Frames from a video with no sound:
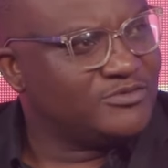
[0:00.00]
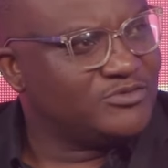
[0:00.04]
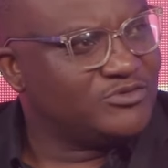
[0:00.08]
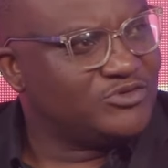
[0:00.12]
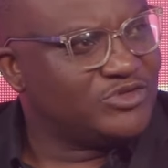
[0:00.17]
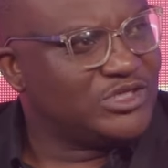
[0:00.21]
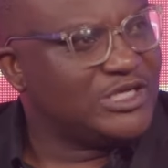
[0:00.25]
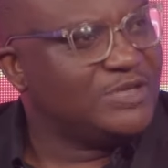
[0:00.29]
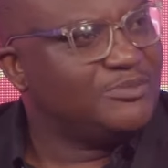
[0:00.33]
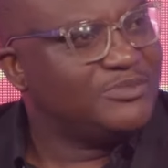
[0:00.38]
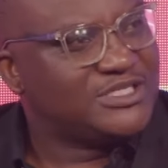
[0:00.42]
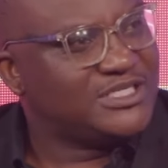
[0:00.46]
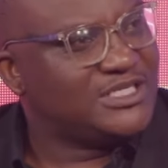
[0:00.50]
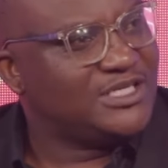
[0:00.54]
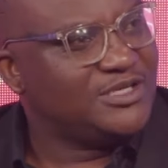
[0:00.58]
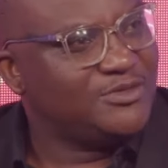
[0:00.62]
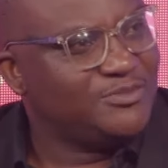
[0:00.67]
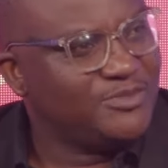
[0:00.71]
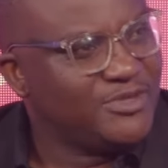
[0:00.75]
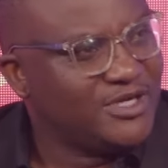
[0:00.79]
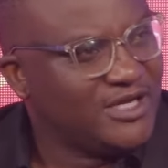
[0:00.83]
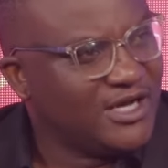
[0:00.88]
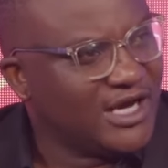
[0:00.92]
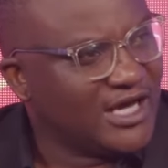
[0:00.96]
dream
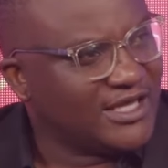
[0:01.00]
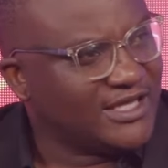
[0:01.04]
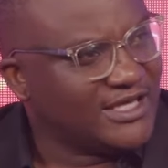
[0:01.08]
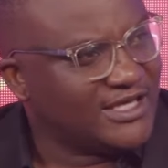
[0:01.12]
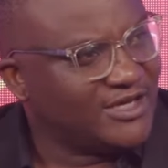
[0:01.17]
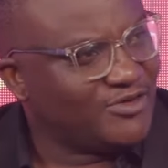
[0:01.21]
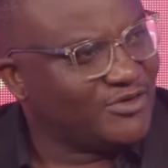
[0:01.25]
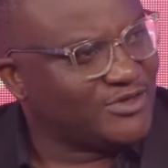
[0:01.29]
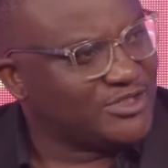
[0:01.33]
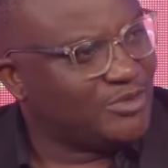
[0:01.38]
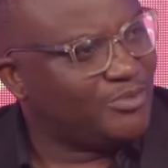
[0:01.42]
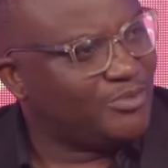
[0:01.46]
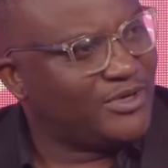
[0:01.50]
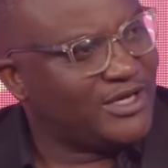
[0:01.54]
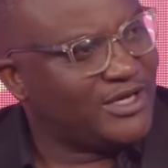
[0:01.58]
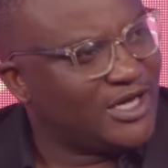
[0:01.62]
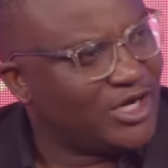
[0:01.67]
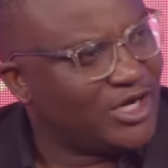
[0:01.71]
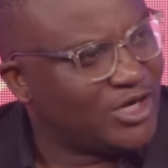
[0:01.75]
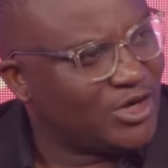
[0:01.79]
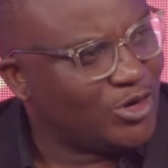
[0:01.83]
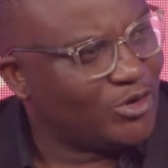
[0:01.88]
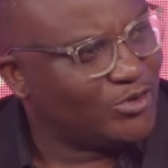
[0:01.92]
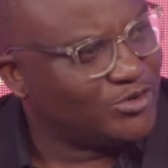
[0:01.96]
team. I think he was a player
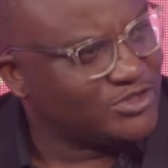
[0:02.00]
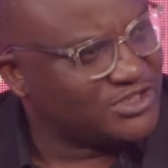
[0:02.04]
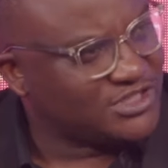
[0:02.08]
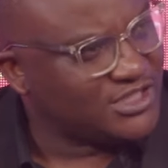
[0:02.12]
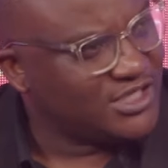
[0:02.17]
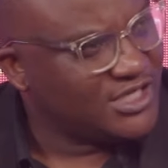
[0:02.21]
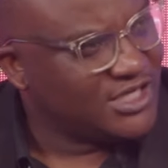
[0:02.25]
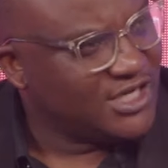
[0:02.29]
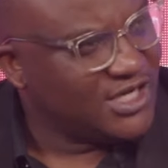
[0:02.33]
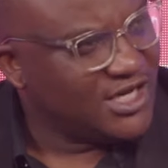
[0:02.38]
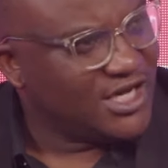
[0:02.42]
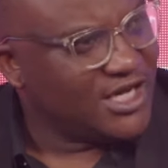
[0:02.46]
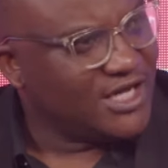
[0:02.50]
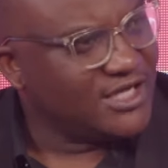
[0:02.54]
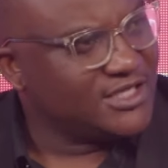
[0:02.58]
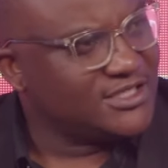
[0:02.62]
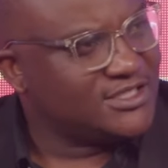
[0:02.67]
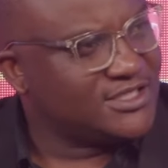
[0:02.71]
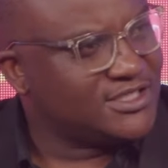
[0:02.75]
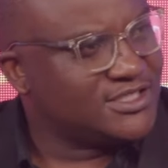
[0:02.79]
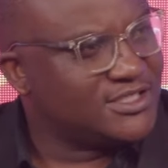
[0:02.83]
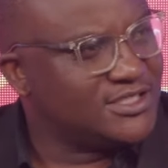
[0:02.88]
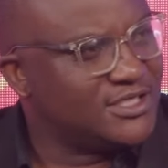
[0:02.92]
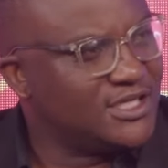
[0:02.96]
coach at
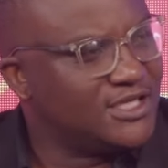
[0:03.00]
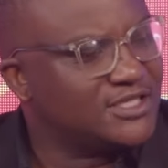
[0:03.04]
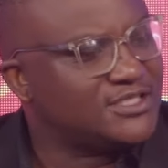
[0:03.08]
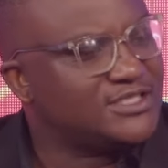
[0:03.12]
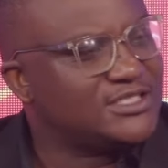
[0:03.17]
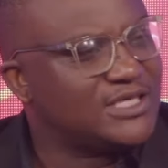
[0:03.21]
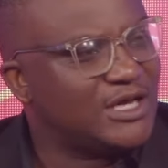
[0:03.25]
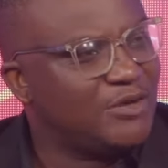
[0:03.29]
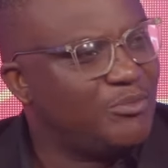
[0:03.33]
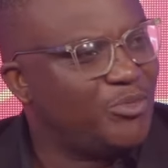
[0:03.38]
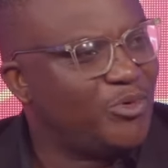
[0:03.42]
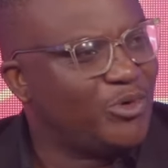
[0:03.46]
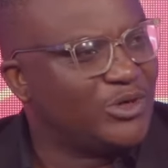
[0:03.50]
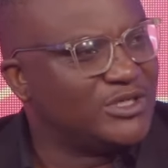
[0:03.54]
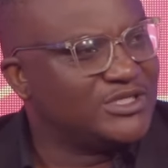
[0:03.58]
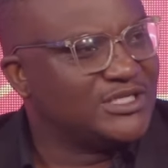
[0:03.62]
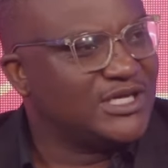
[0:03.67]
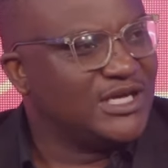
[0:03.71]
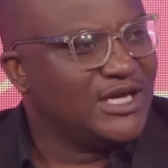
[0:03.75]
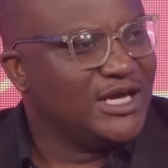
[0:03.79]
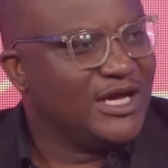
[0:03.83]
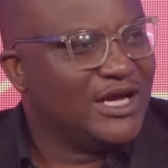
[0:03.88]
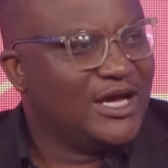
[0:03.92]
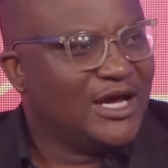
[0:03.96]
some point.
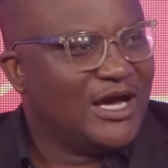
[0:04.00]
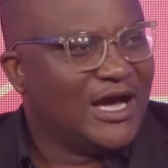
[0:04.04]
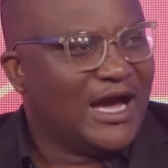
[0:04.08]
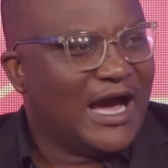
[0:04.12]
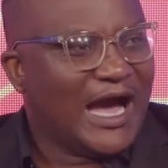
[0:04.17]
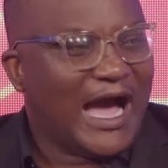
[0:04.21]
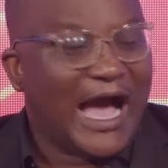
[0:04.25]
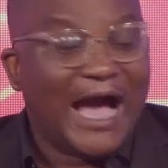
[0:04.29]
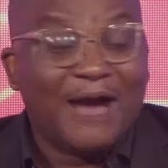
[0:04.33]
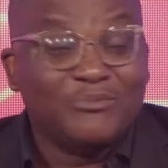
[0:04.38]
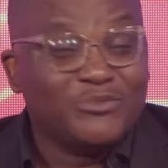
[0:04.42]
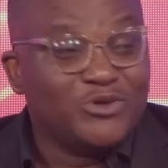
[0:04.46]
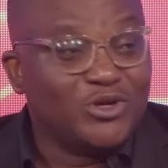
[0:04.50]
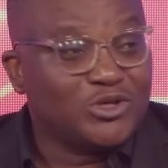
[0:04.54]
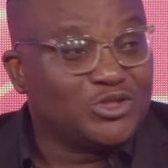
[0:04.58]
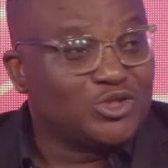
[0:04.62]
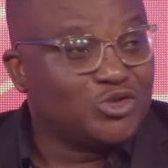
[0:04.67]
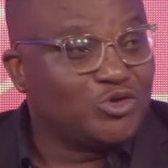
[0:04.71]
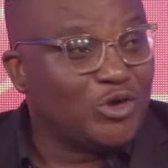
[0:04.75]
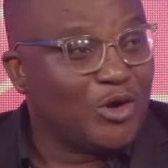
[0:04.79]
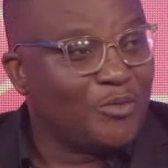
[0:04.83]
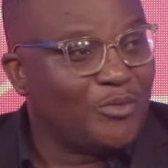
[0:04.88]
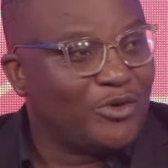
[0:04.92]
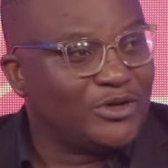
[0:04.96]
I'm not
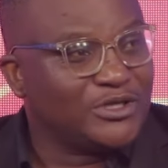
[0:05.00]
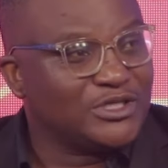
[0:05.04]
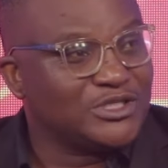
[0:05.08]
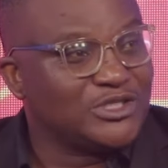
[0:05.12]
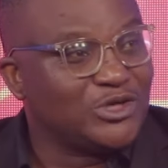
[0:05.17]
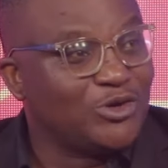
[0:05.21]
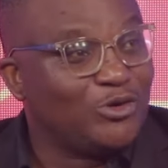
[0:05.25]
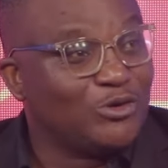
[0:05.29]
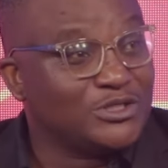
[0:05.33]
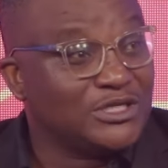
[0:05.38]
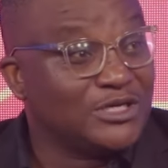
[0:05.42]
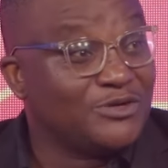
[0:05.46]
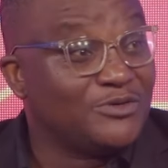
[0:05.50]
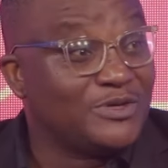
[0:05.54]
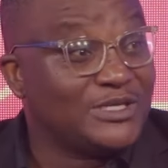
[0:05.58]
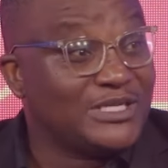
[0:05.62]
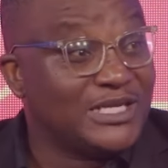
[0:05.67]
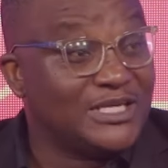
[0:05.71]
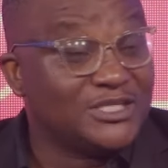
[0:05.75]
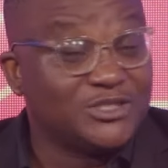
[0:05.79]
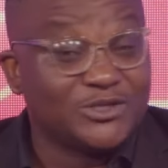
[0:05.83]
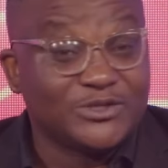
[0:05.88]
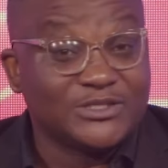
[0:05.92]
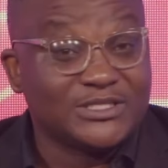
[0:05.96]
sure about his coaching
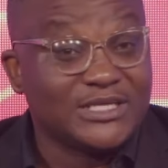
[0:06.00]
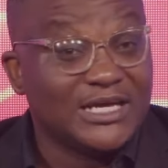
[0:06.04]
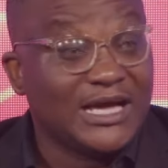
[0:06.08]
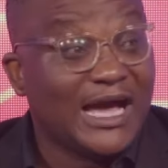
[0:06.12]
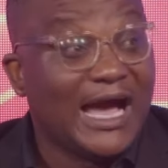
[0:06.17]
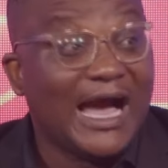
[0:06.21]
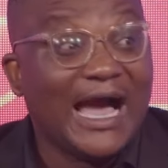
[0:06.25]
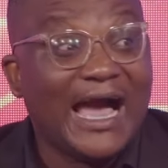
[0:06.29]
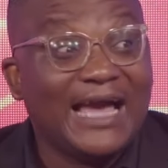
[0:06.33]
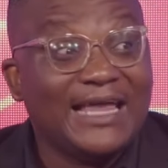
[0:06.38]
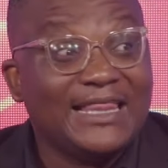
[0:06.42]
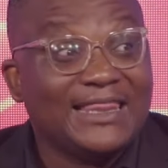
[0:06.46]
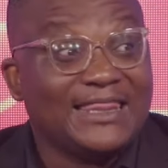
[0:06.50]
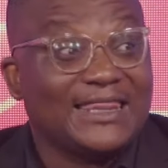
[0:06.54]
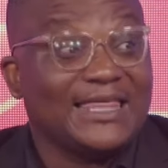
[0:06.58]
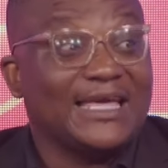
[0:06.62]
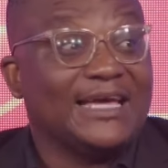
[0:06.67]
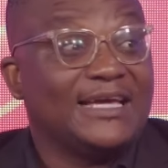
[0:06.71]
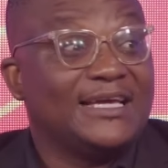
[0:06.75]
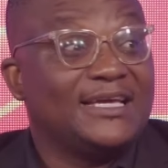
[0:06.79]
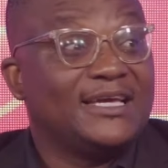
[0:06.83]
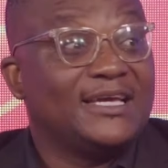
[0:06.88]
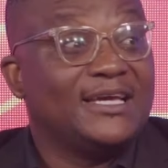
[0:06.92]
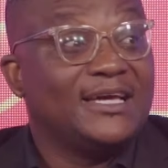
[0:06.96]
credentials. I
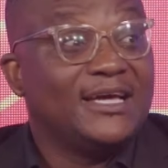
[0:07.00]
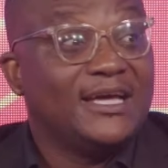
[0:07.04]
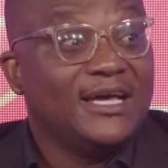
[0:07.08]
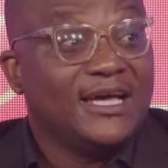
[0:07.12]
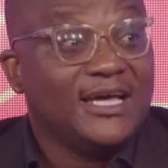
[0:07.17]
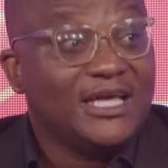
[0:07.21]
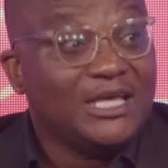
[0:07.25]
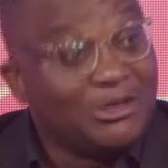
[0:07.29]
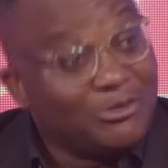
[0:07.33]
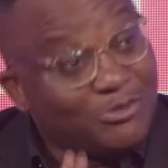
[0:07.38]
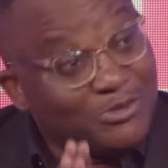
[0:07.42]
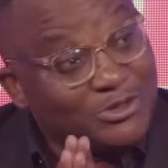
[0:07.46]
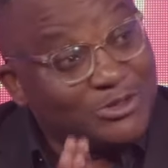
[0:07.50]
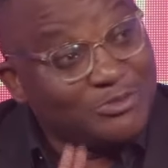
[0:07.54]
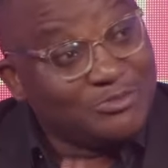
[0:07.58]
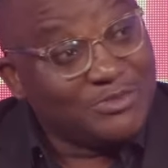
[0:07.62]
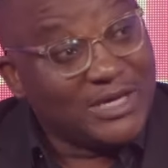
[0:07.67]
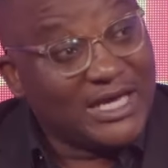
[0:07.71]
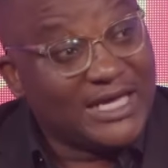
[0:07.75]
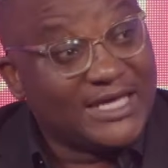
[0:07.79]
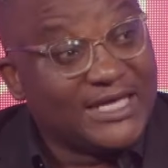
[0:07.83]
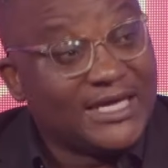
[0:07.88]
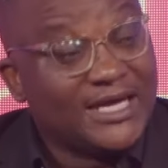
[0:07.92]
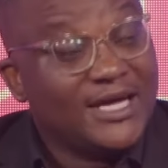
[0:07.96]
think he would
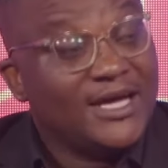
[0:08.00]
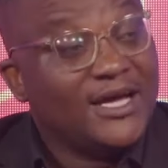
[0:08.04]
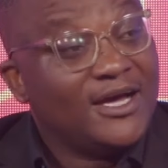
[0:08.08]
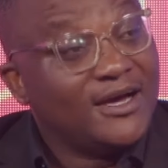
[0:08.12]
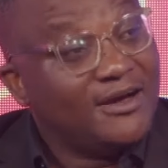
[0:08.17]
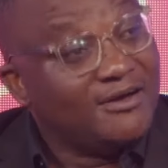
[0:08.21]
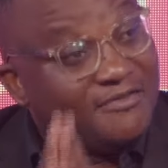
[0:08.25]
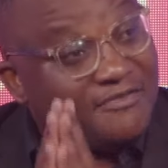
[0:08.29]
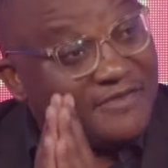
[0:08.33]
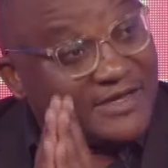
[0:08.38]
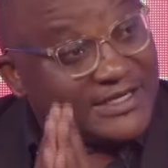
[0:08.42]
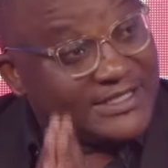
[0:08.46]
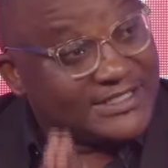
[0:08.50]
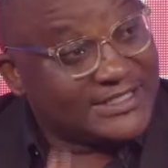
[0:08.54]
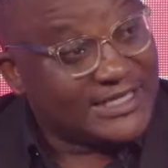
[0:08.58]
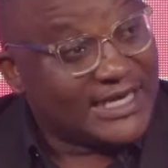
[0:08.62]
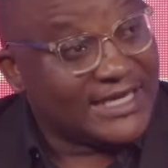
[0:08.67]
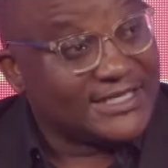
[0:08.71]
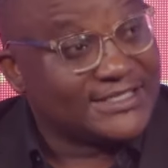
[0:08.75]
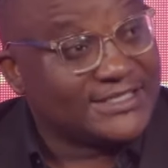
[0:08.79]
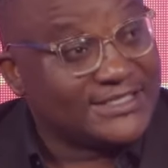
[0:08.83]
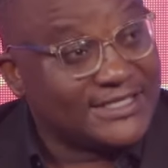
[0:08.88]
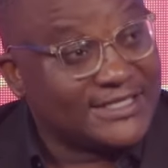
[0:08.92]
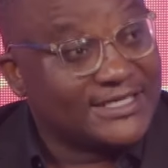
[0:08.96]
make a
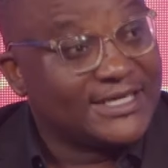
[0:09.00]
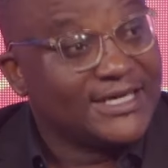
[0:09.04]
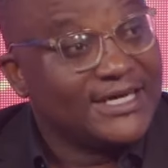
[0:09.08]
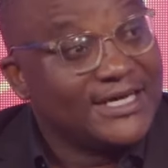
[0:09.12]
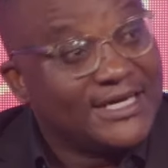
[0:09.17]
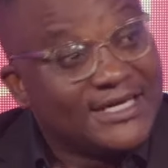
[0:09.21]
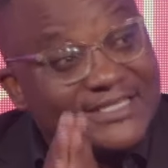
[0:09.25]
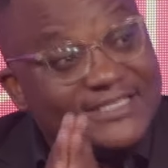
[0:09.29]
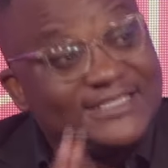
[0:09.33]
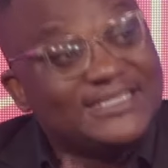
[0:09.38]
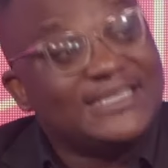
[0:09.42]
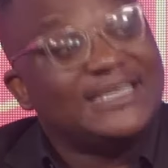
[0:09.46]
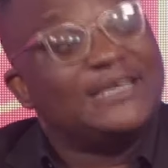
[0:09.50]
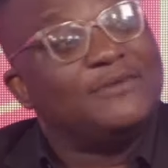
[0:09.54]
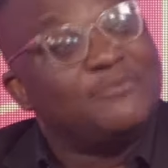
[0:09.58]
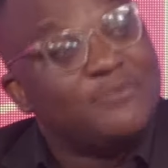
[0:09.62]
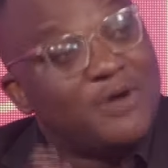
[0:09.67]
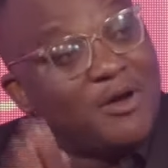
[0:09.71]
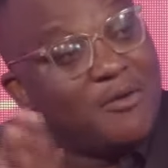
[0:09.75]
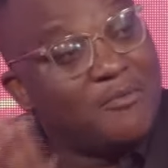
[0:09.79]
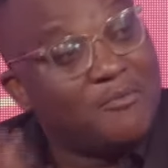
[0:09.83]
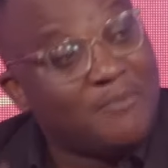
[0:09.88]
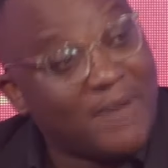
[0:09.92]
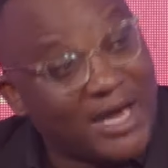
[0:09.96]
fantastic
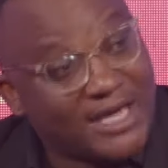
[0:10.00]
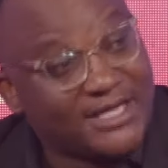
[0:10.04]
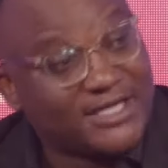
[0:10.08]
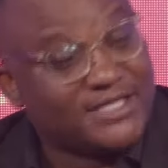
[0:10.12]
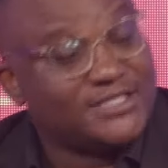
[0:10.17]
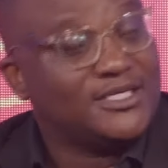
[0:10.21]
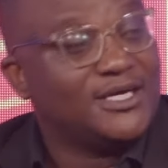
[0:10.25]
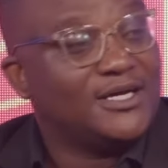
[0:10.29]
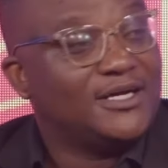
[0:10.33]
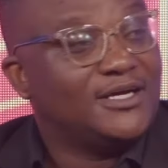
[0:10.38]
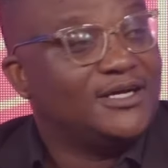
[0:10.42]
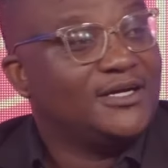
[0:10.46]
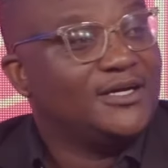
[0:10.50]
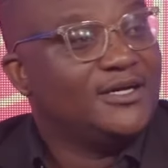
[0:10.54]
team manager